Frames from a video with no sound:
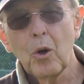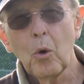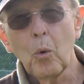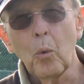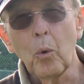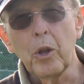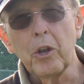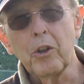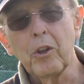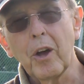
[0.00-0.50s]

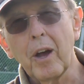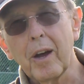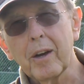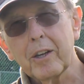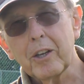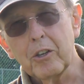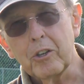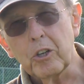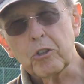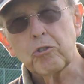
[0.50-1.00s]
when the
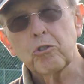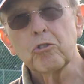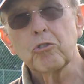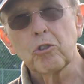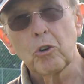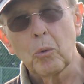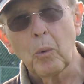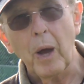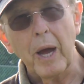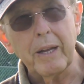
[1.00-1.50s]
conditions
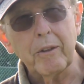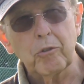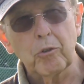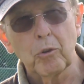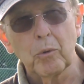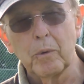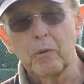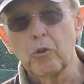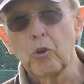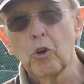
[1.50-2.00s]
are right
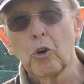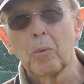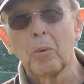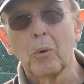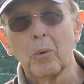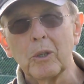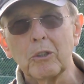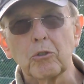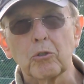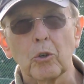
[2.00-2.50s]
through
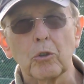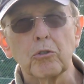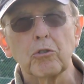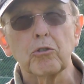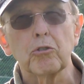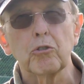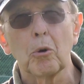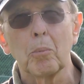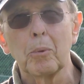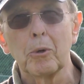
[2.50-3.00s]
renewable
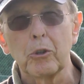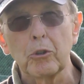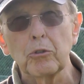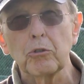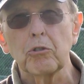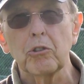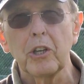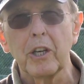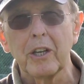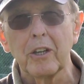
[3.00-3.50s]
resources to
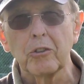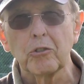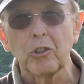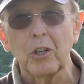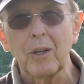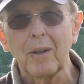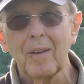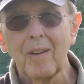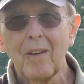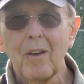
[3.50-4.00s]
produce the
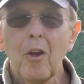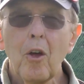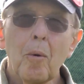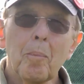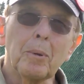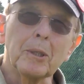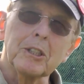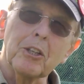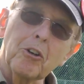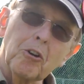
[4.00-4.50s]
energy,
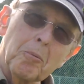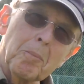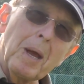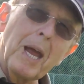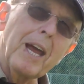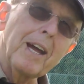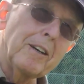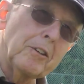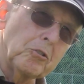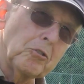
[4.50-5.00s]
but the
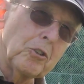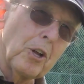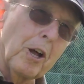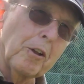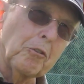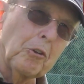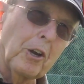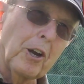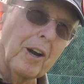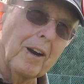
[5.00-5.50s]
demand is
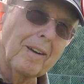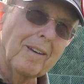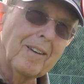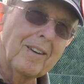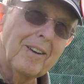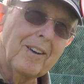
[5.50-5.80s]
not there.